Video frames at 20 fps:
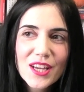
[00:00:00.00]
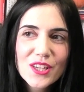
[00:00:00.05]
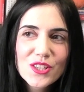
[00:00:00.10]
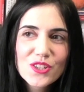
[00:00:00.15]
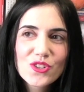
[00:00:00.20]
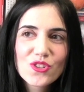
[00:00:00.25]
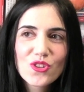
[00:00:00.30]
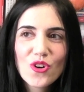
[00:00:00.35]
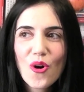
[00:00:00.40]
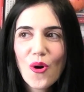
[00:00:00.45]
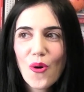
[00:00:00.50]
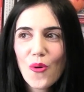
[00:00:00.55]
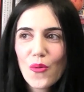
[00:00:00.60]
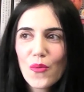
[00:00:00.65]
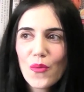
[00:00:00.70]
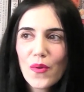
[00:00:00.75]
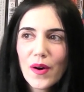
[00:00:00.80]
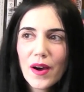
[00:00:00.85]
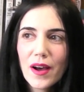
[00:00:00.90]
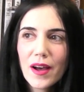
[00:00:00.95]

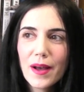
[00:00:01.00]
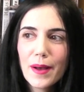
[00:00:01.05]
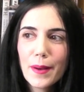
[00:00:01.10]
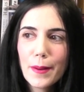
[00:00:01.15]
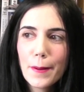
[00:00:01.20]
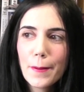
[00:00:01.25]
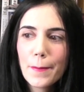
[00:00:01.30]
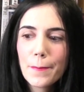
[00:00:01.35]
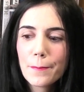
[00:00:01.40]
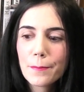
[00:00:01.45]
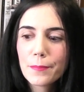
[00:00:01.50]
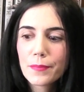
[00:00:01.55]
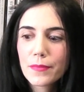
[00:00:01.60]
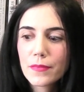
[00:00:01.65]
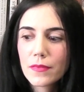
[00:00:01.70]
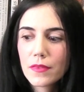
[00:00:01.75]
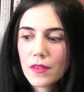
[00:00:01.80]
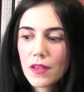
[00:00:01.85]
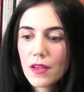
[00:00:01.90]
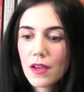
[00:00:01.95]
So
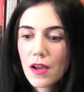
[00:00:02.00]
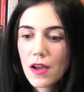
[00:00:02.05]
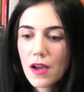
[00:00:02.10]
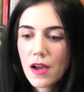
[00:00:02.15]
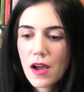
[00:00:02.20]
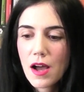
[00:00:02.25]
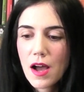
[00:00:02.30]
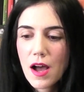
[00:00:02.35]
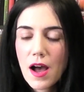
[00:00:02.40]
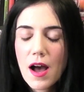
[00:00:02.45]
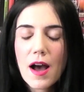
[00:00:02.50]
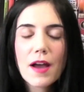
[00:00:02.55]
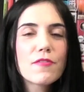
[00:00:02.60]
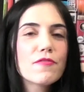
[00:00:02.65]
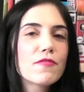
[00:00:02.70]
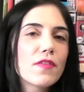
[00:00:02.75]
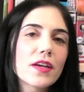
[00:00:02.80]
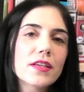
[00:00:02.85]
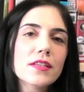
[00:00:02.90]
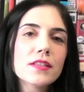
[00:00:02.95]
I
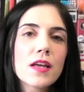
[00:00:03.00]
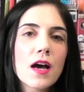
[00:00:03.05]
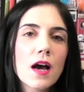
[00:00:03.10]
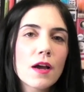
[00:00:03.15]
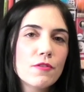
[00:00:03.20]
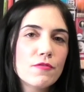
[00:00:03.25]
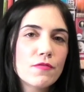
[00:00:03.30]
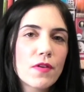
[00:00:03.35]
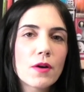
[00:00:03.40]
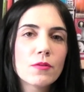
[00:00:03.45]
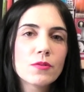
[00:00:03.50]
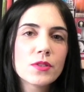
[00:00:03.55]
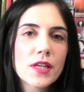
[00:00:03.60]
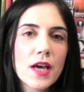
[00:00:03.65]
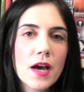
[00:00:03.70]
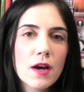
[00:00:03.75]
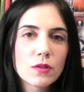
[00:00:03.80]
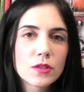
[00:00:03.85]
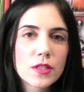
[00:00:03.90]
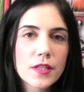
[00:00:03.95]
found
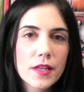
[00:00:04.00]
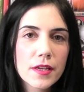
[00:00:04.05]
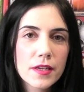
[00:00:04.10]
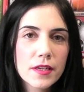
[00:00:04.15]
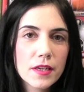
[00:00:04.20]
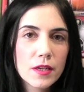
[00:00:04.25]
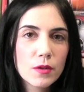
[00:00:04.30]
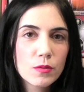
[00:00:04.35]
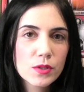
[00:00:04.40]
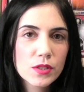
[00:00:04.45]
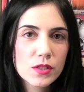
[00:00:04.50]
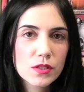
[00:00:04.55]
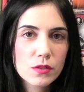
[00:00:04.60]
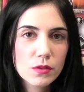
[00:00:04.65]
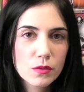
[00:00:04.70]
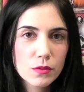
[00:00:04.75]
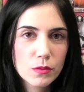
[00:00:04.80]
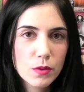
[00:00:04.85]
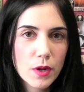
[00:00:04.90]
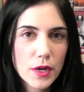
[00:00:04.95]
out that it
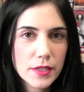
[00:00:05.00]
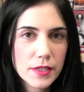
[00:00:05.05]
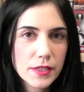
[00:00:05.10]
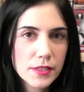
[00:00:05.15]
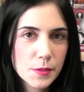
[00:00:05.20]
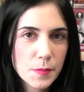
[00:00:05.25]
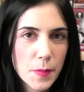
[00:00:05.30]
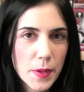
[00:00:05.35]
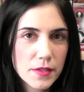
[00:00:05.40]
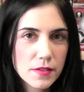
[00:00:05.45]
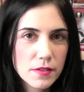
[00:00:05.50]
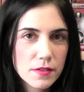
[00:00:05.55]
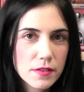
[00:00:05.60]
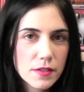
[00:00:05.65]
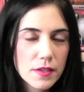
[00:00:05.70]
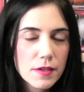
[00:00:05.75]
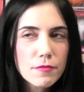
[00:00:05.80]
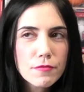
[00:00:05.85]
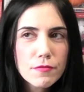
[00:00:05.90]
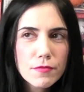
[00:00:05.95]
was quite
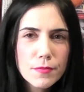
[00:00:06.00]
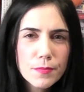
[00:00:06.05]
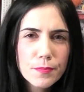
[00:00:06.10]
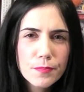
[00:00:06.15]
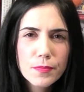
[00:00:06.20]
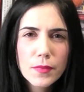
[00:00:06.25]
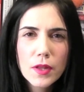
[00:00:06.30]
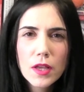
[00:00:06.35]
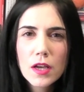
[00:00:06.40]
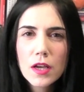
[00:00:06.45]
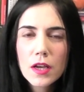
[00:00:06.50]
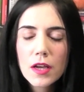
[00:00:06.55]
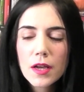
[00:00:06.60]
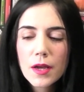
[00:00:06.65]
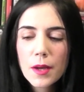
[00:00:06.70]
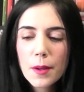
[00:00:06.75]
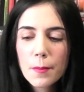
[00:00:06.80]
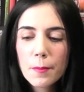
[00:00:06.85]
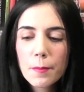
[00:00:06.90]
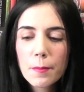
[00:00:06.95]
expensive,
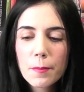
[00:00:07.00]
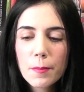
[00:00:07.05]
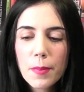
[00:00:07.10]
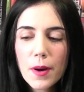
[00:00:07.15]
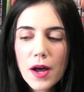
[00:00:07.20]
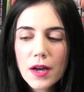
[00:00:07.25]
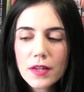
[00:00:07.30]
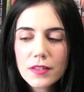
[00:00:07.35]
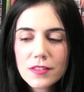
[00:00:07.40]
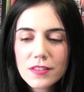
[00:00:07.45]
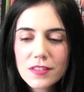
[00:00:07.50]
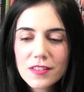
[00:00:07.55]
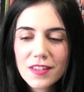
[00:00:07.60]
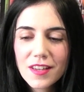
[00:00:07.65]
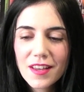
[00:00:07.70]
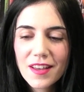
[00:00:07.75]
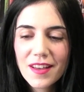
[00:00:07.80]
but